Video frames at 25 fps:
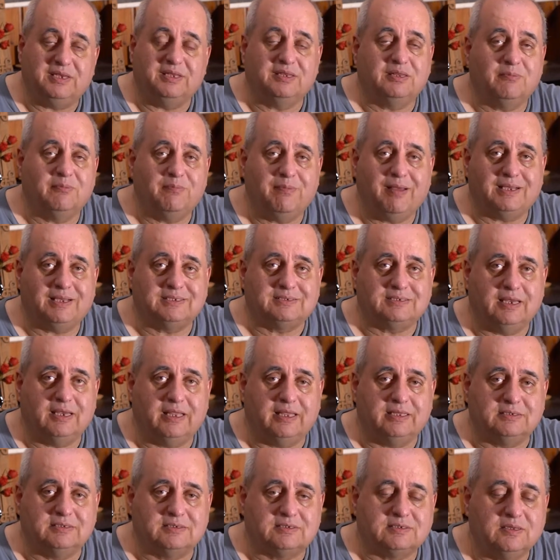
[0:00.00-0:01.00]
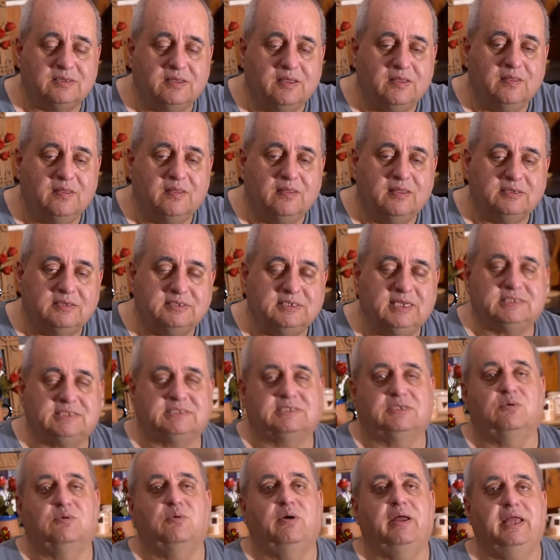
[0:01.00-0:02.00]
in the best lens. That's
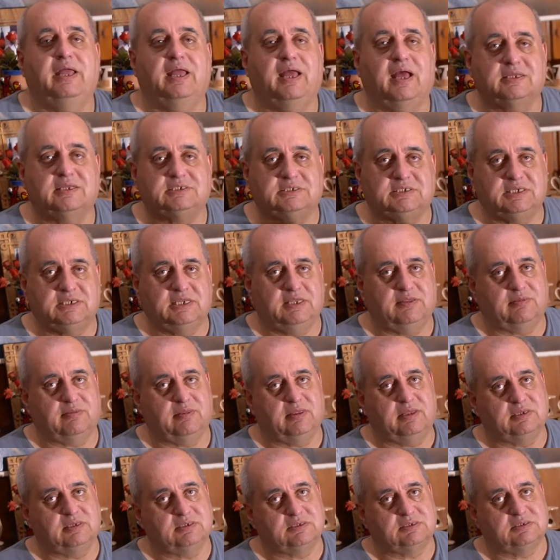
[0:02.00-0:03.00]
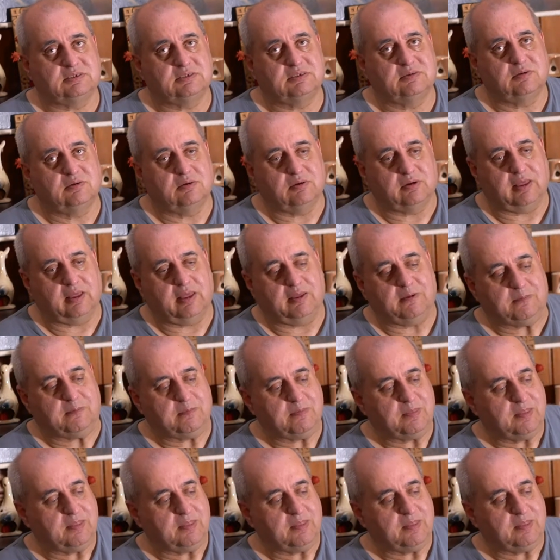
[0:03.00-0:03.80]
the way I see things. Okay.